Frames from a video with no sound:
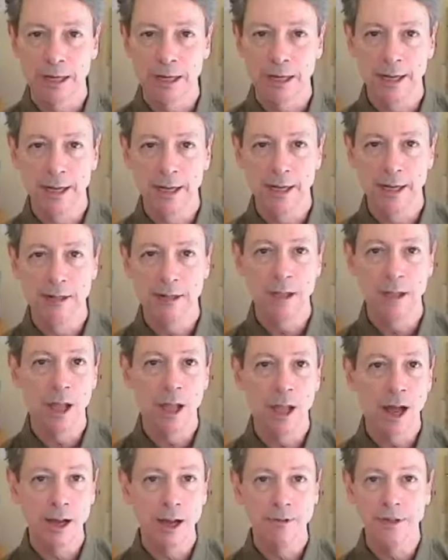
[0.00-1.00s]
uh, in the
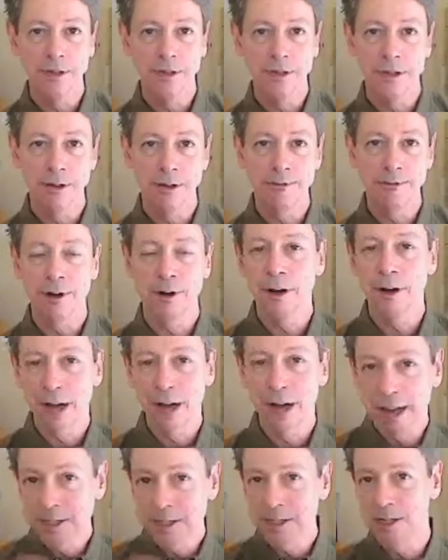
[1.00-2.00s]
lives of our
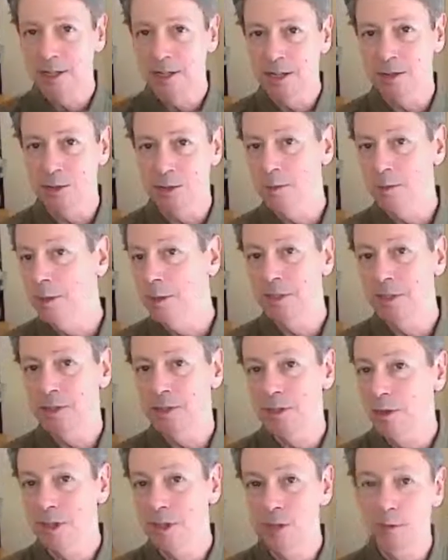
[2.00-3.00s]
ancestors, maybe
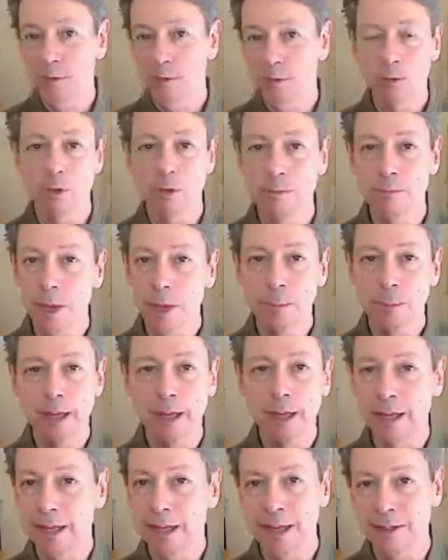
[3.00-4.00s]
starting even with
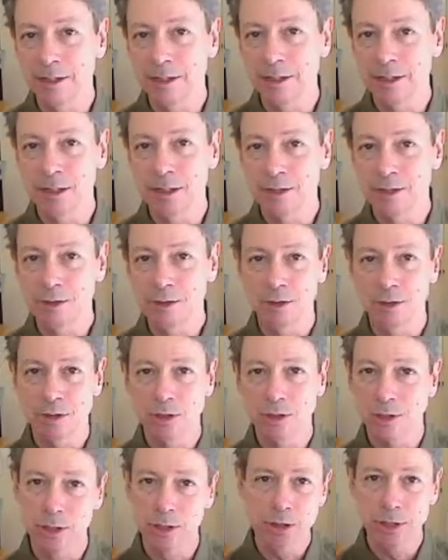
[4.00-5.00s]
mammalian
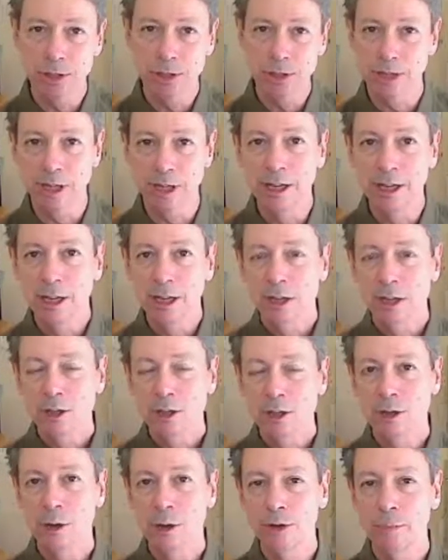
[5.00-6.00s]
ancestors, loosely
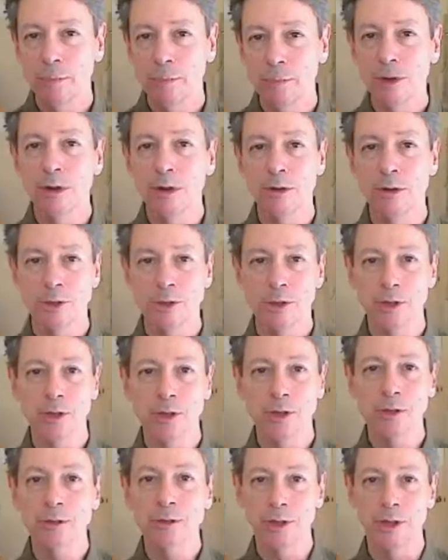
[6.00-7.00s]
200 million or so
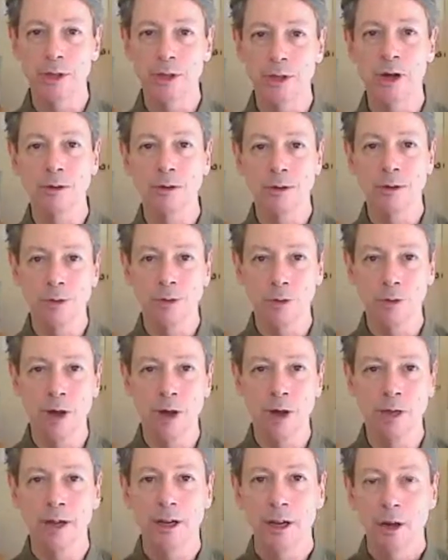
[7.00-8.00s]
years ago, which is
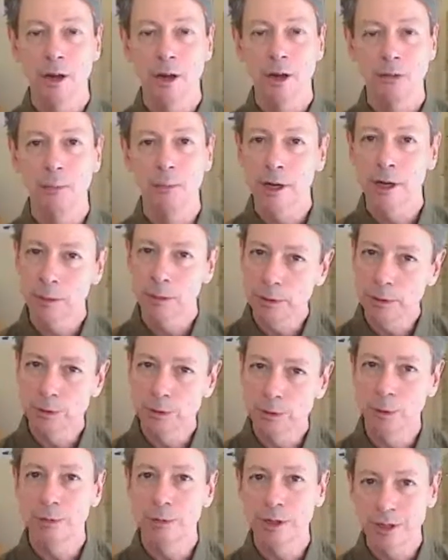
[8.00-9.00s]
quite remarkable
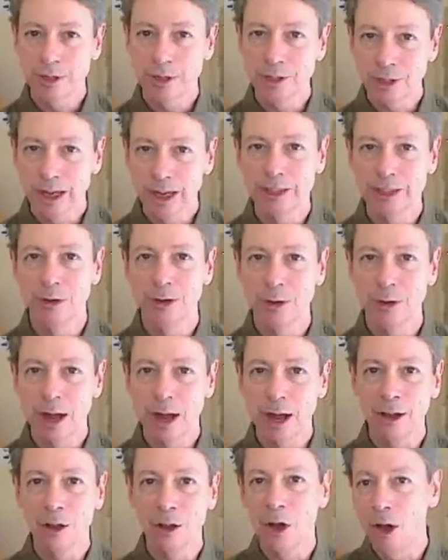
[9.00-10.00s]
to appreciate, you know,
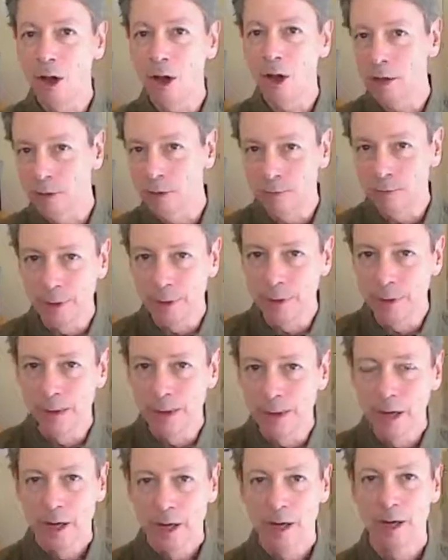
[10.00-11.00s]
how long we've been
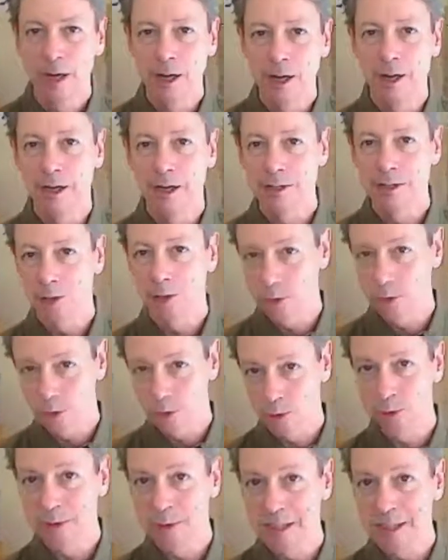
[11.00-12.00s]
uh, a social
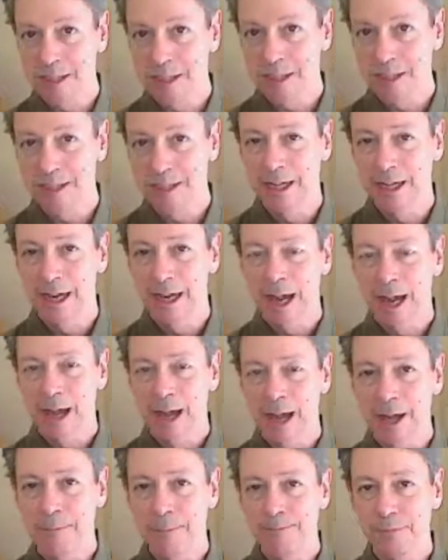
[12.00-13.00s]
species,
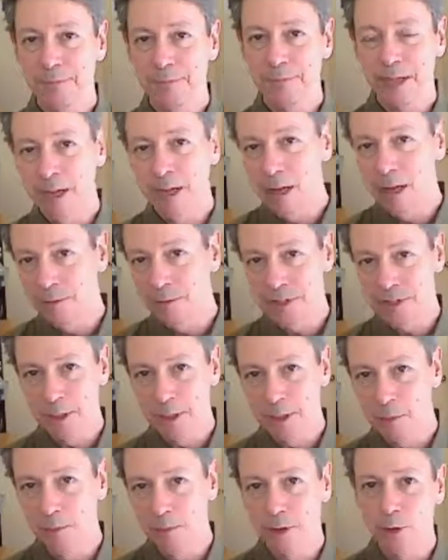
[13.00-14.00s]
um, and then obviously
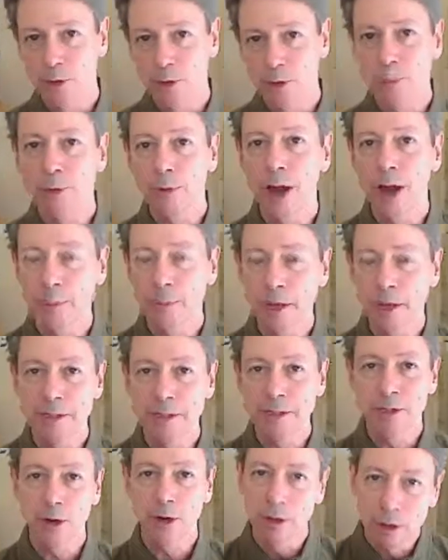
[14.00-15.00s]
moving through
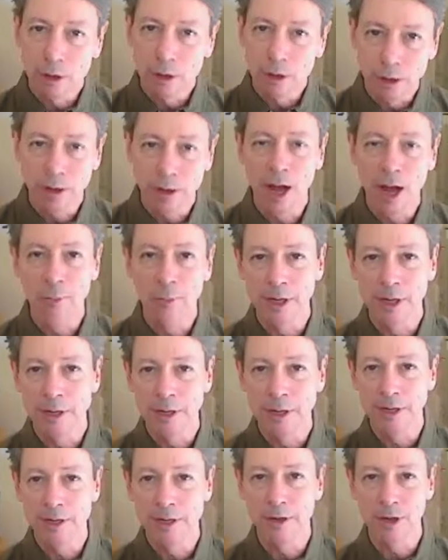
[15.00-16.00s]
primates or
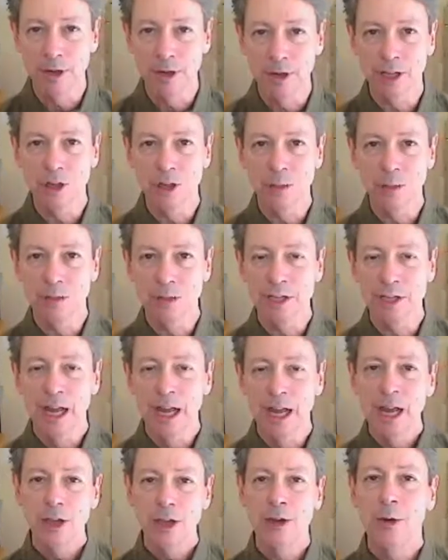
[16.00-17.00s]
hominids and early humans,
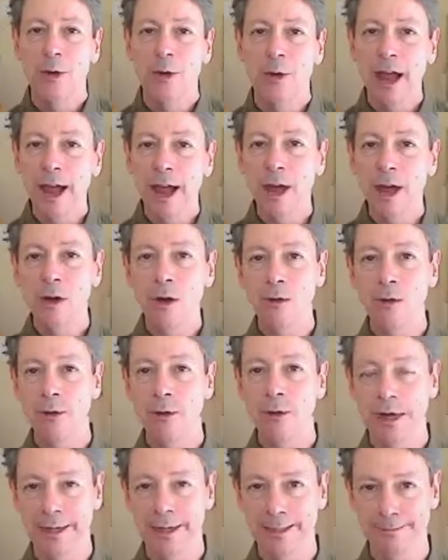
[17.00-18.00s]
you know, how
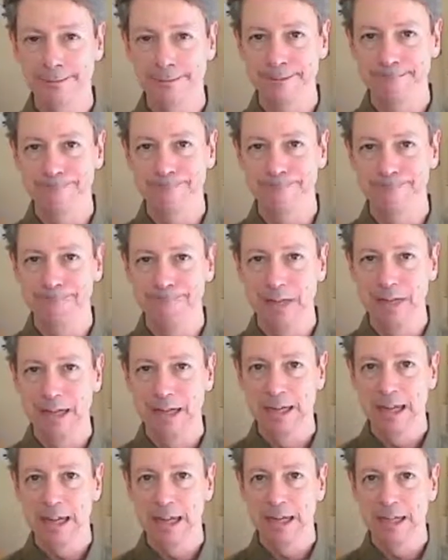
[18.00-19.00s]
um,
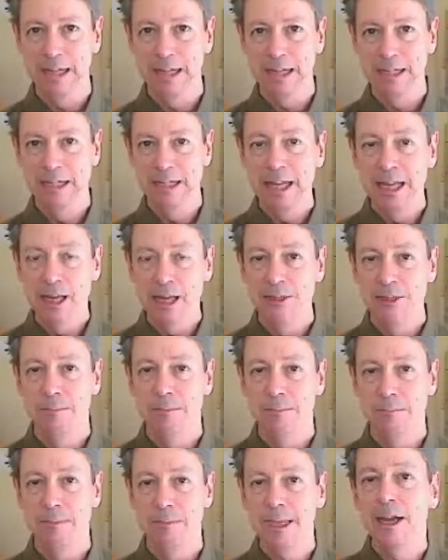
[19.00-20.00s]
did
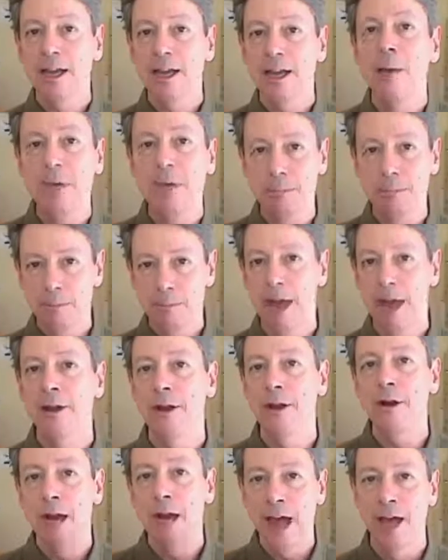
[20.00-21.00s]
becoming
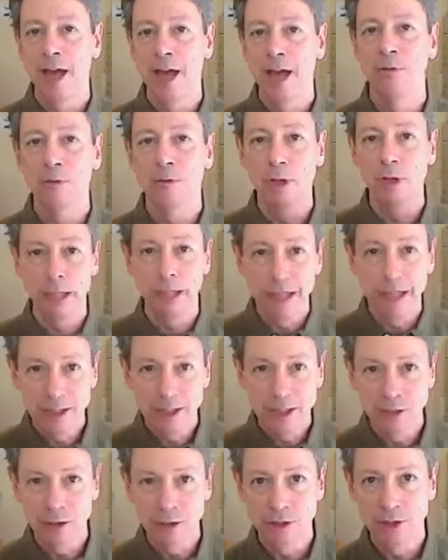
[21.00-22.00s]
better at
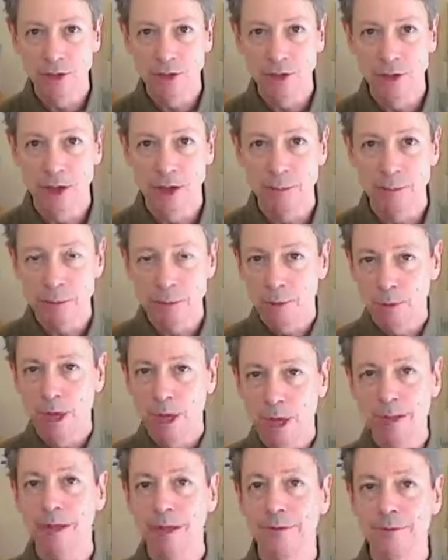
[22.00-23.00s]
relationships,
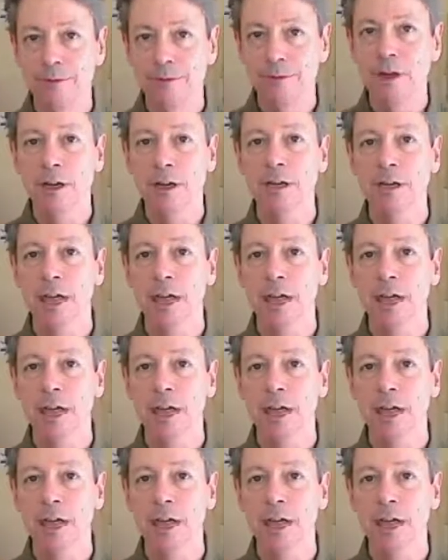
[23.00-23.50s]
broadly defined,